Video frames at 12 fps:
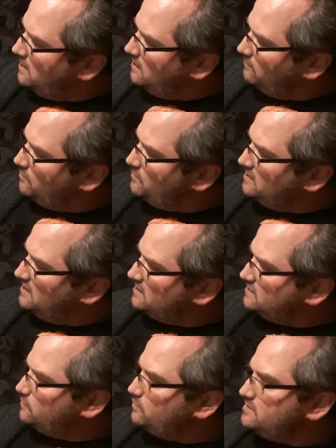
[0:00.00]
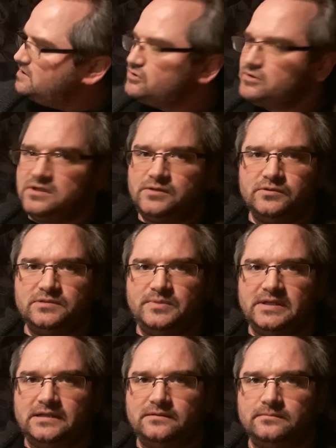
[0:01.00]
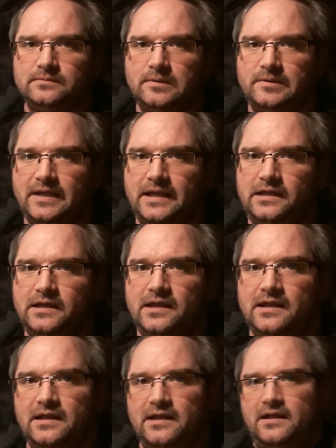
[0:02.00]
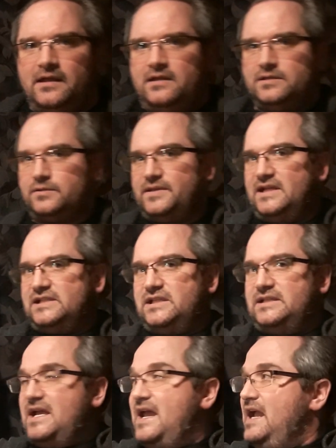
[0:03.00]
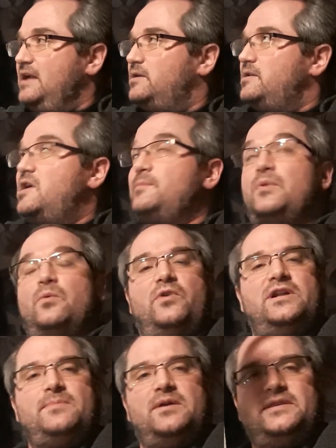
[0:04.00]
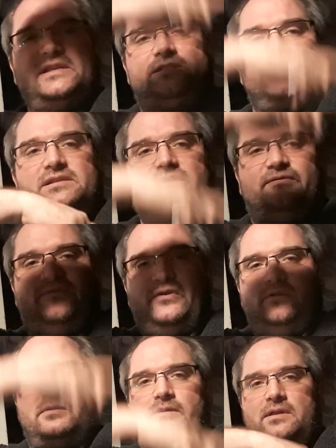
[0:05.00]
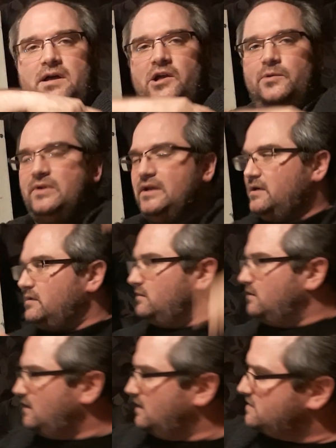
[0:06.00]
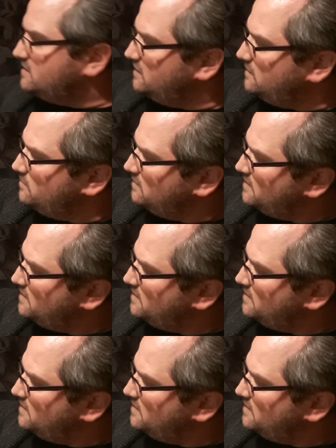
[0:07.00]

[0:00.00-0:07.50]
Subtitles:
when we get to where the trunk would be, okay? So that's the diagonal arm, but what about this? The vertical arm here is going to look